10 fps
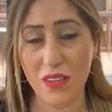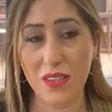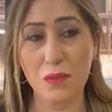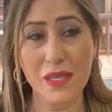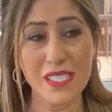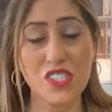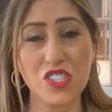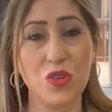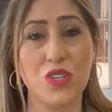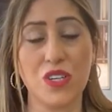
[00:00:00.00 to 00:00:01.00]
The business
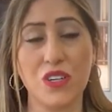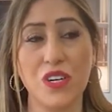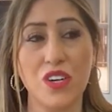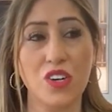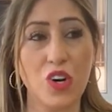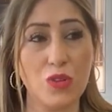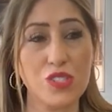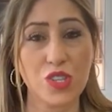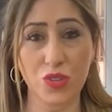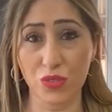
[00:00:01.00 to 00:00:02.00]
owner
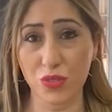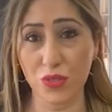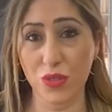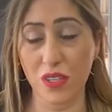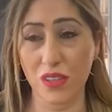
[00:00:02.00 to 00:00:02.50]
goes through